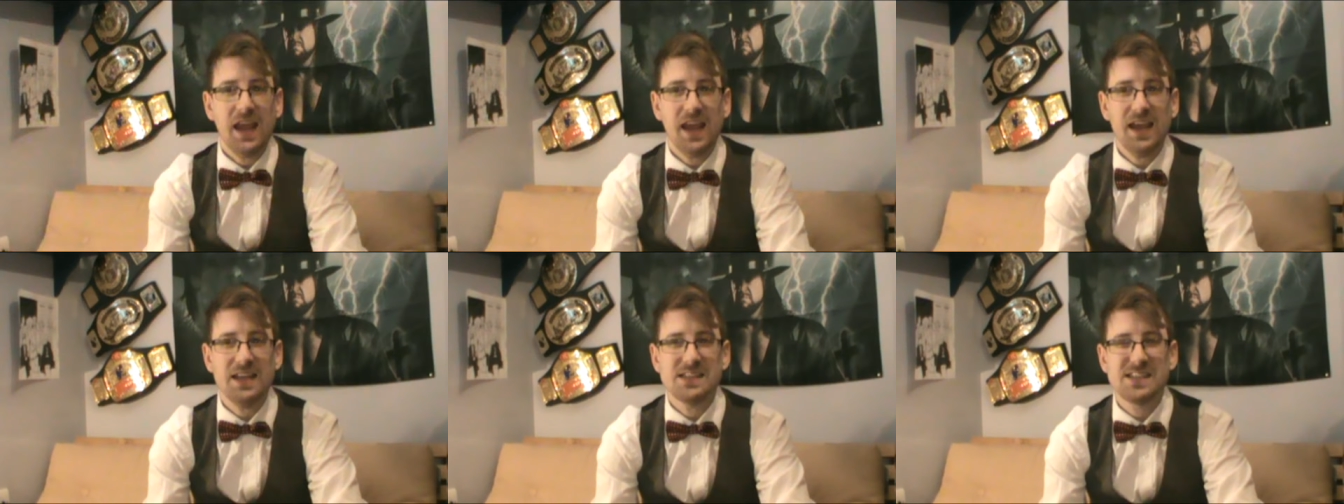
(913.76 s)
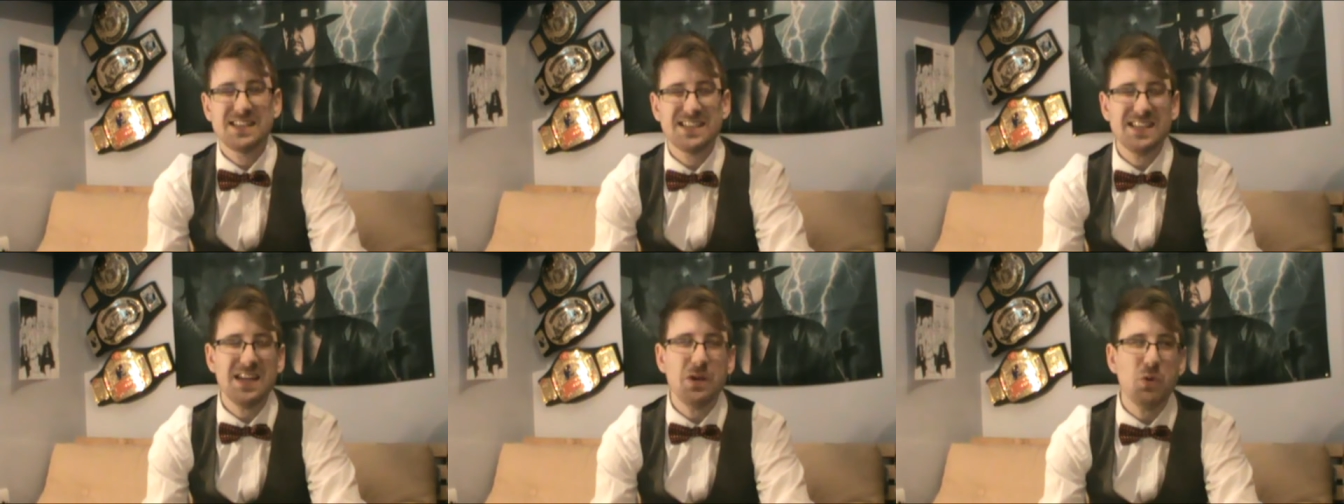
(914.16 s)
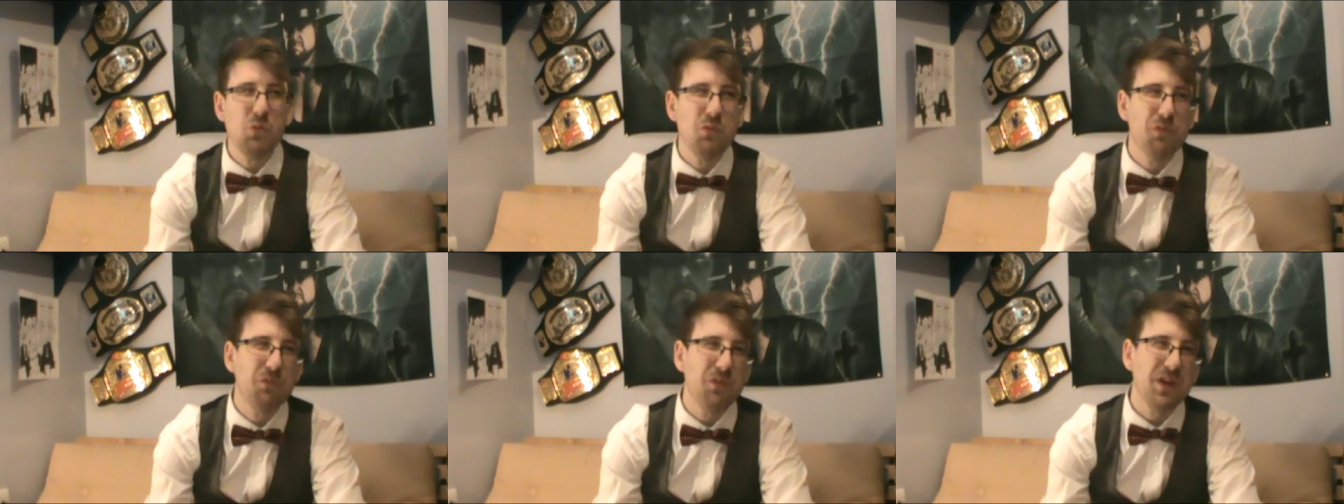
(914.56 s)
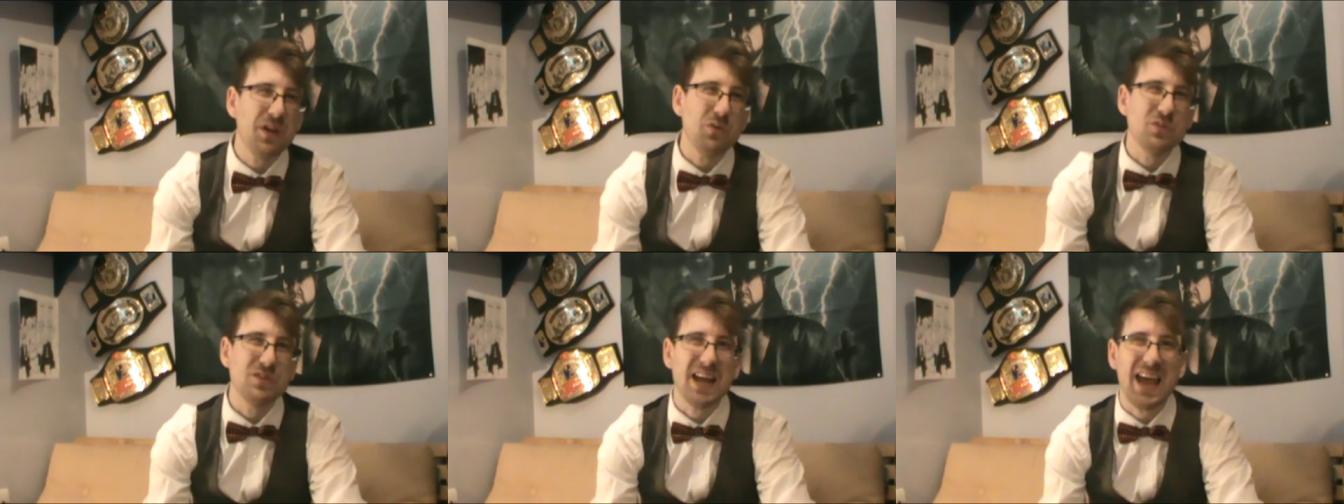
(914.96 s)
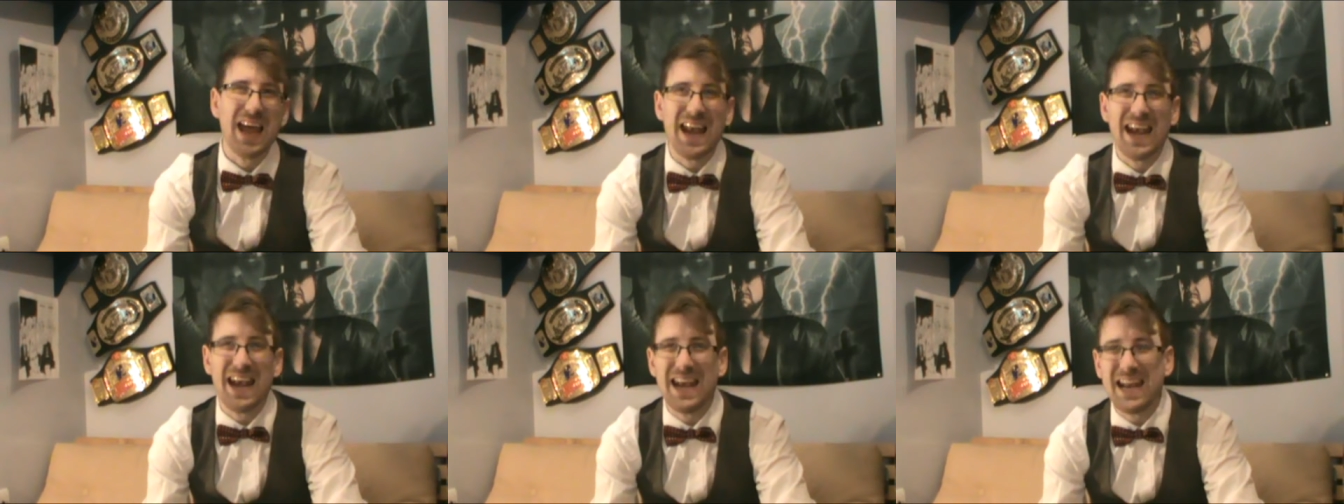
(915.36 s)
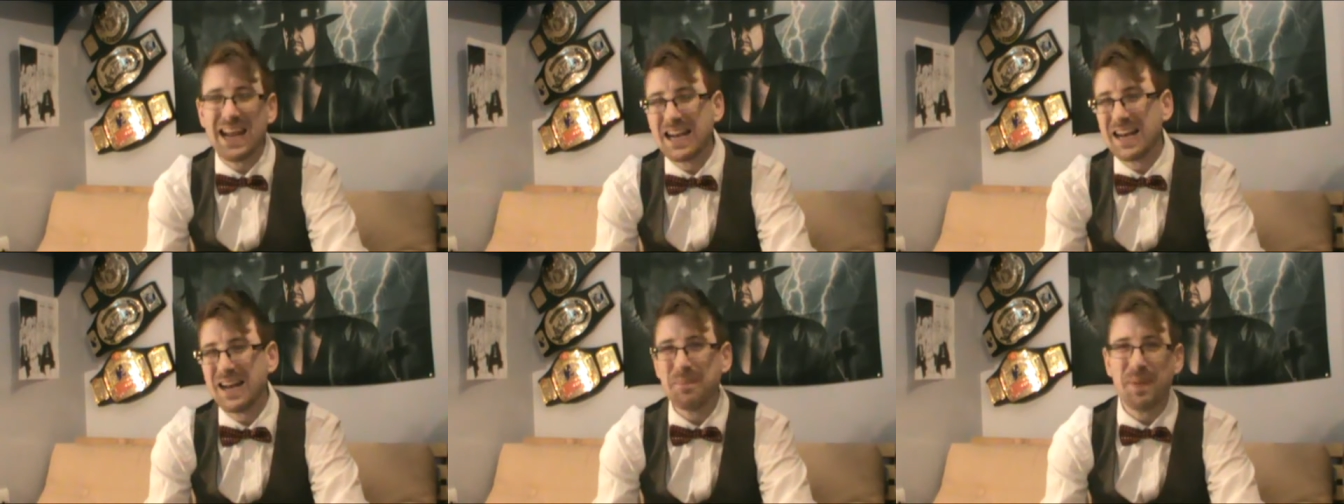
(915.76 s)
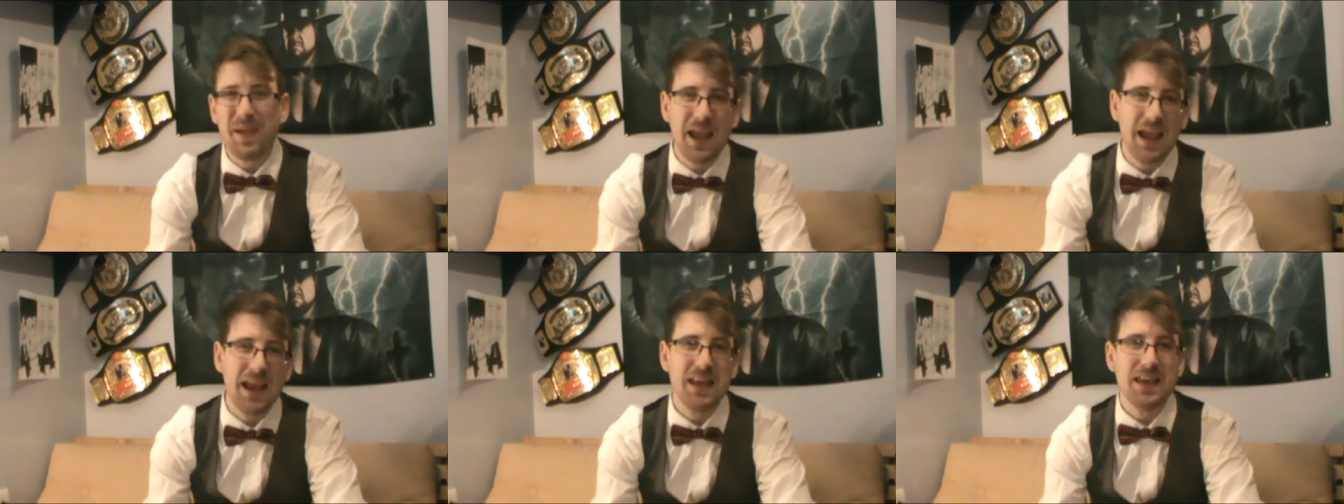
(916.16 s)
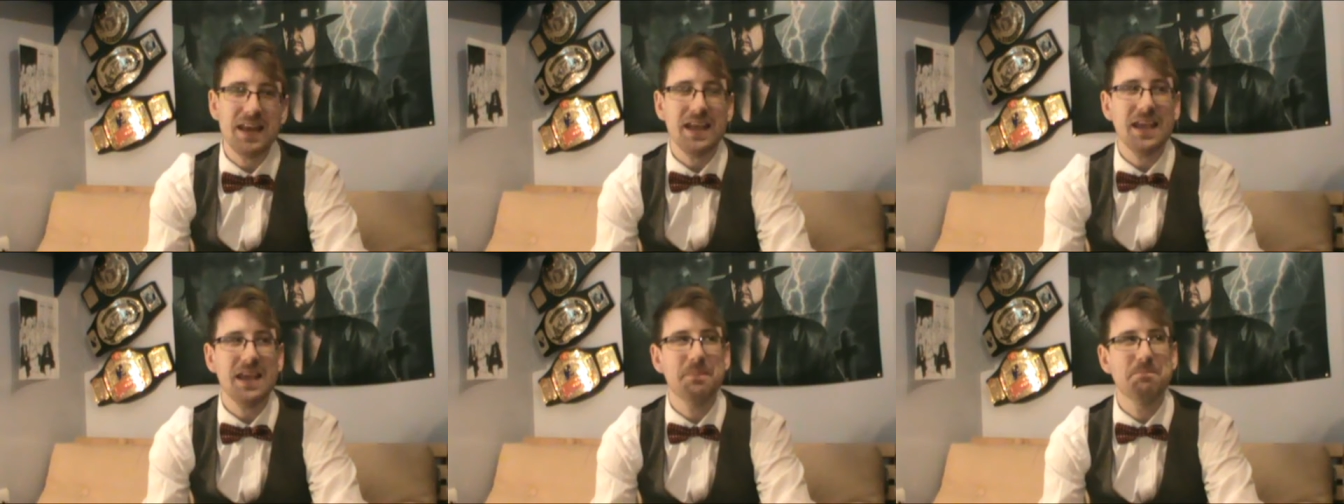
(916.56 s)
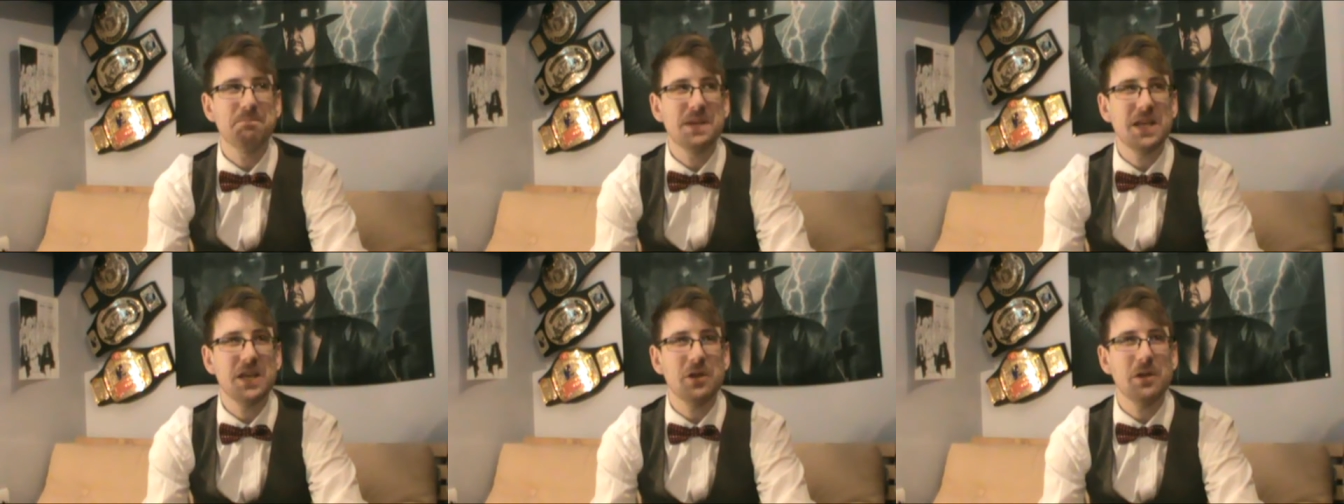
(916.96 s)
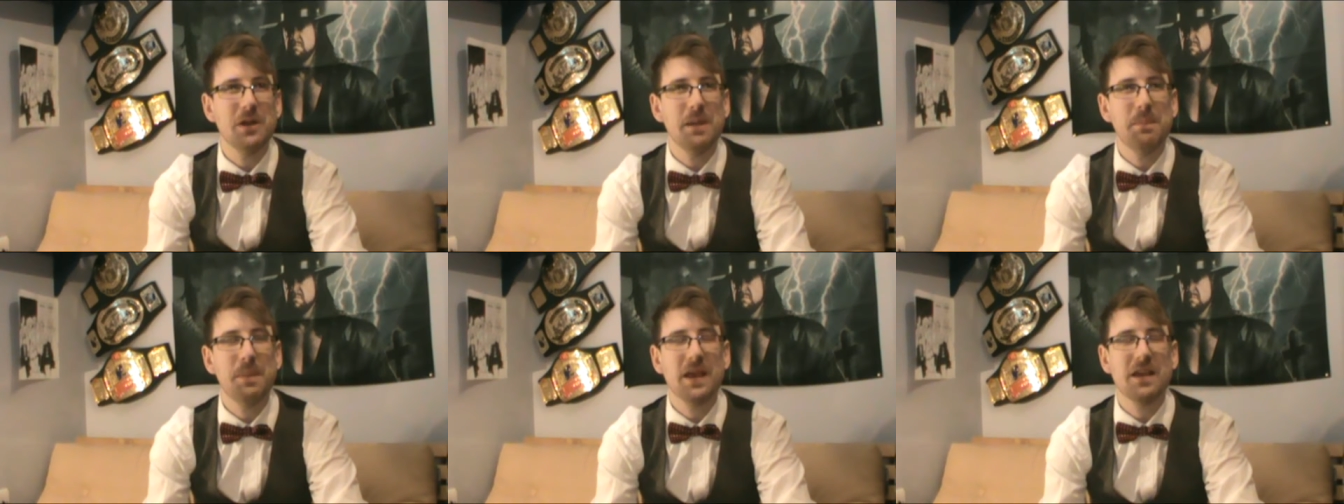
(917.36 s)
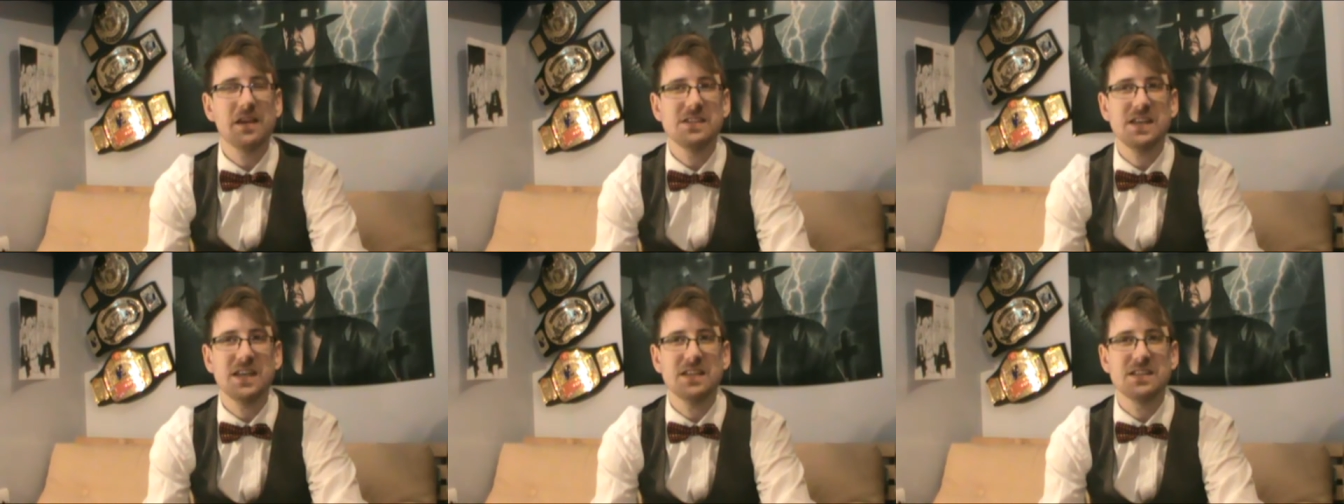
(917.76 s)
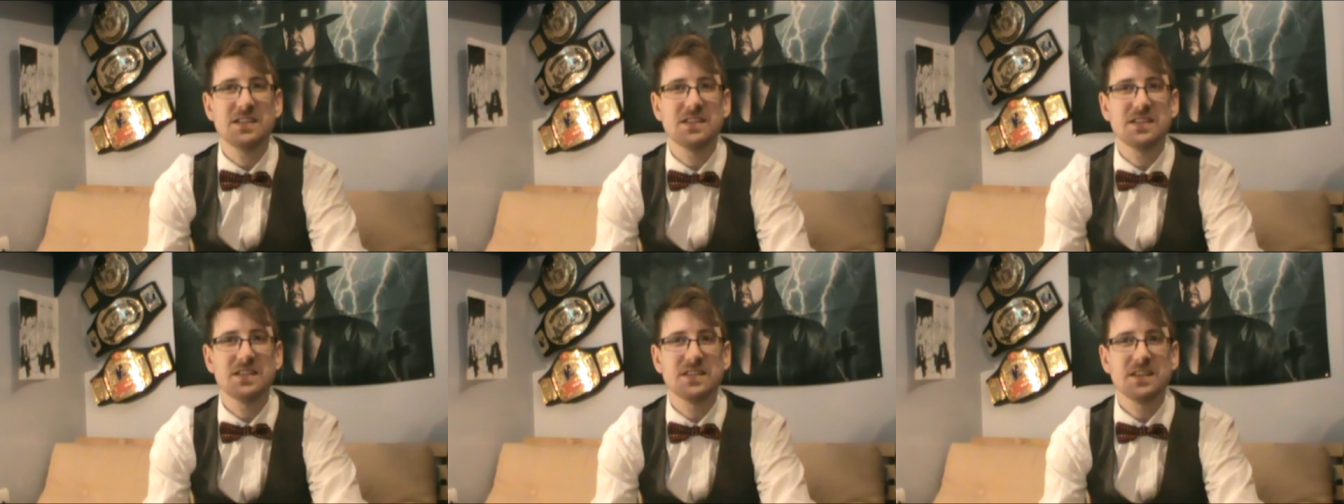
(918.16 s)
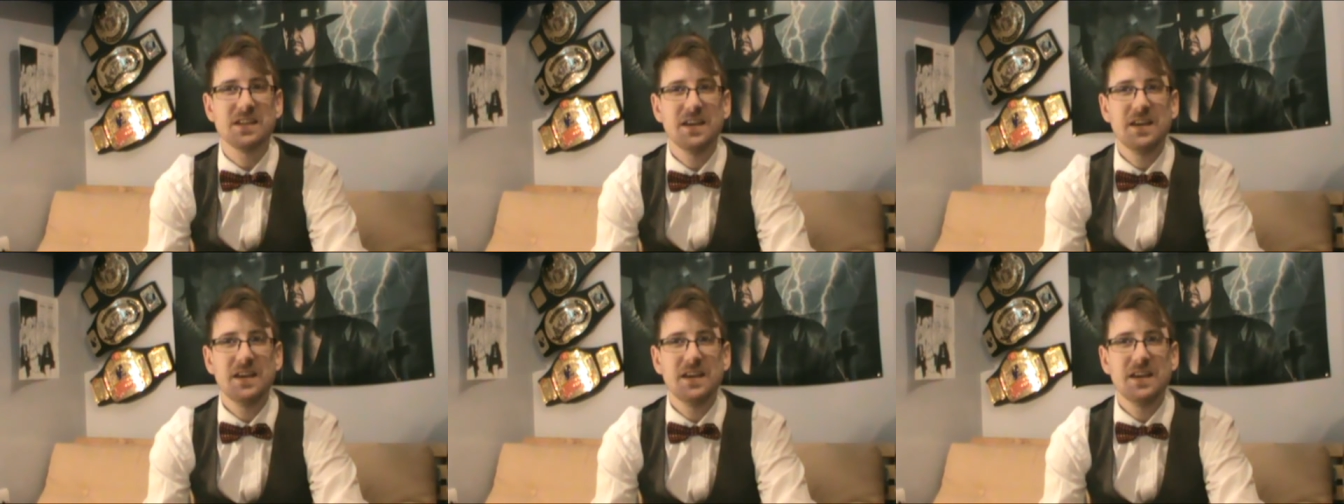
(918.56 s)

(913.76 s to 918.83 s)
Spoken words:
It still feels a little bit indie, purely because it's